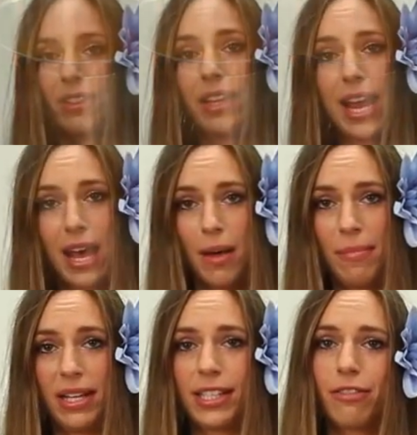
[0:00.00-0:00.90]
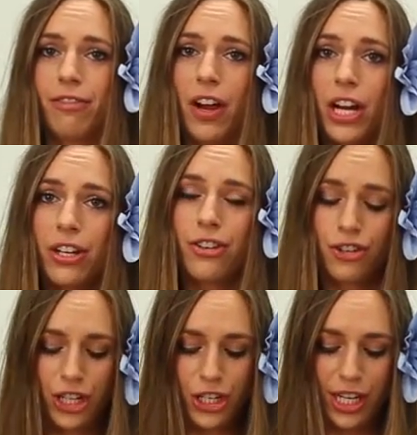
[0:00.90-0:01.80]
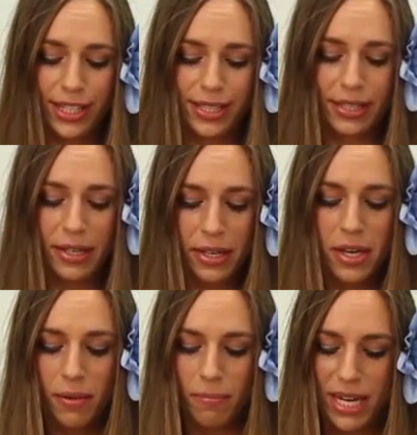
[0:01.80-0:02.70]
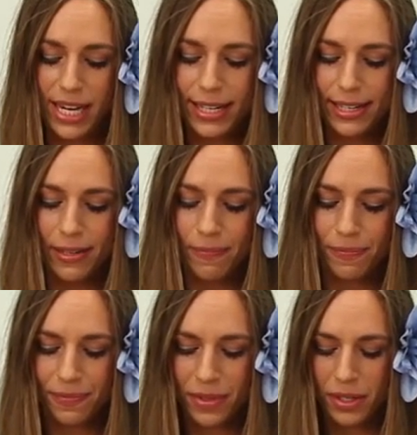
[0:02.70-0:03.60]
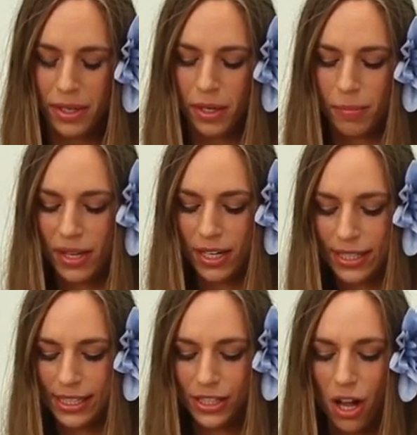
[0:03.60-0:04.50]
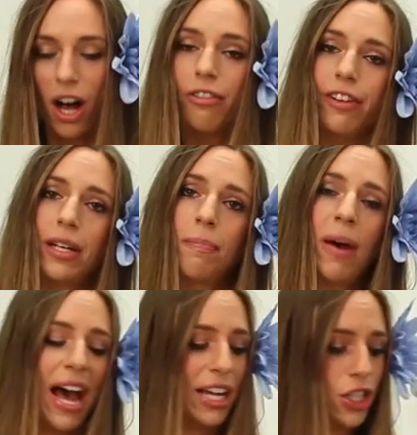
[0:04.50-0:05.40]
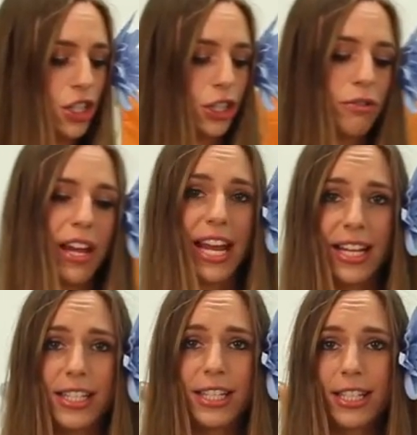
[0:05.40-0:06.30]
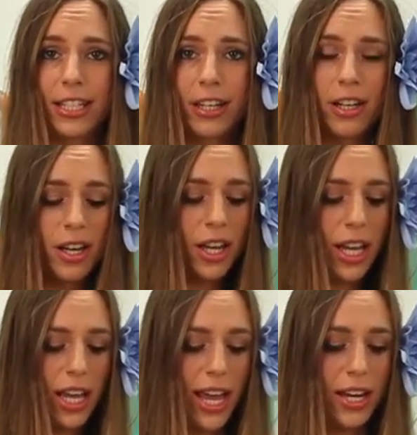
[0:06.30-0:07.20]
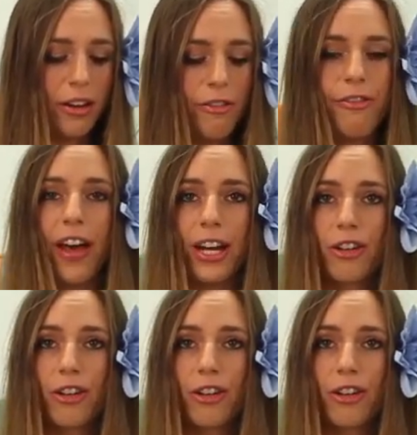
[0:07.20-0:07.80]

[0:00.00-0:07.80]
lamb is a very nutritious meat because it's often pasture raised and fed